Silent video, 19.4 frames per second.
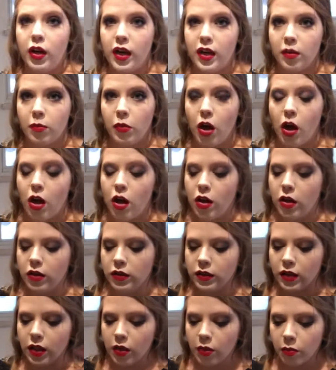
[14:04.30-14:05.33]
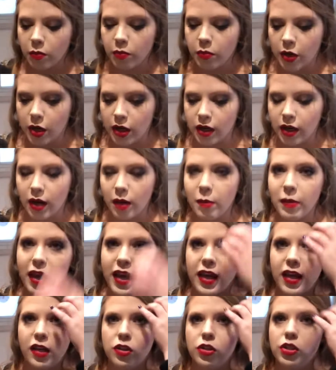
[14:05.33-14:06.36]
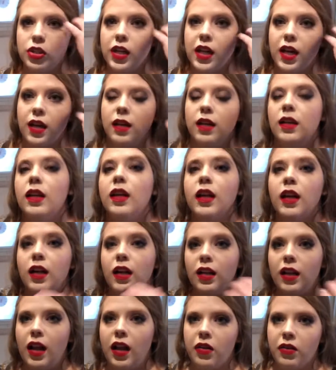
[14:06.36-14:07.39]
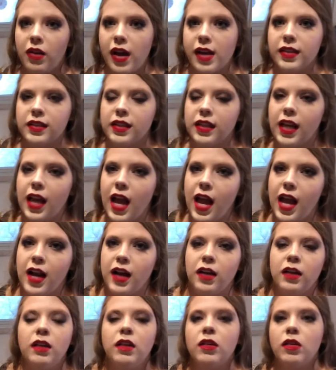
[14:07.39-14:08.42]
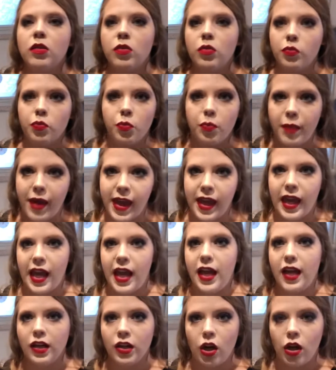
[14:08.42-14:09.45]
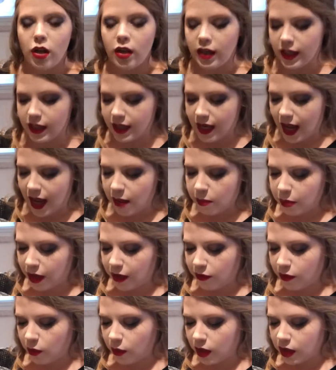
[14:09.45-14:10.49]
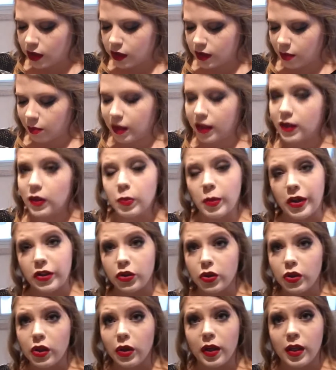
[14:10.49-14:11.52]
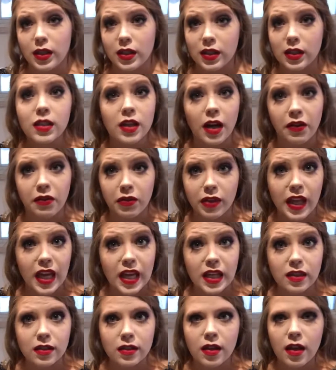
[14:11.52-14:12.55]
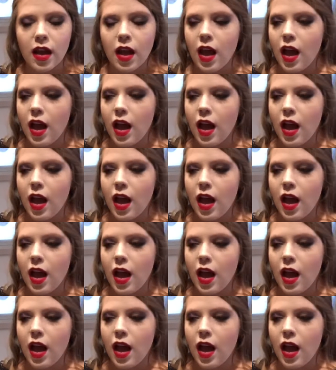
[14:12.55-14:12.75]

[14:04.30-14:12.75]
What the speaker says: it into balls, put it on a baking sheet, let it rise again, bake it, call it a day. But if you want to do something special, you can stuff these,